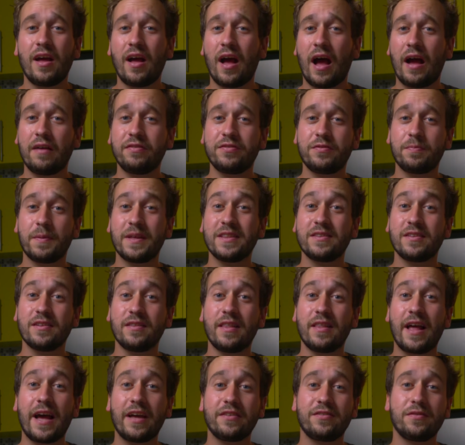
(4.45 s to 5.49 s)
I spent the
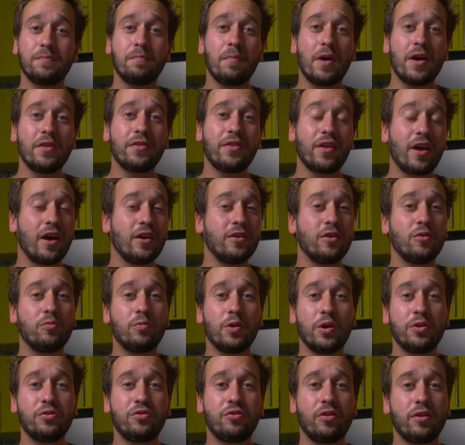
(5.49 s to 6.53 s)
last month on a
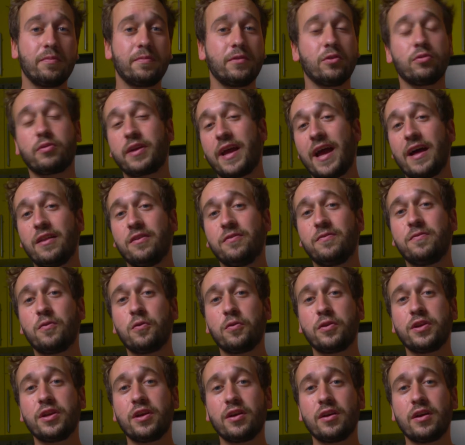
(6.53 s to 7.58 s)
road trip through
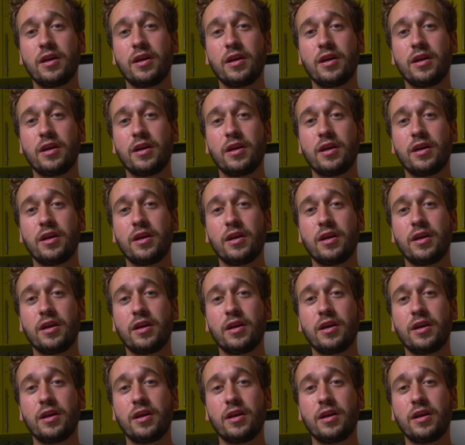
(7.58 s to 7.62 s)
California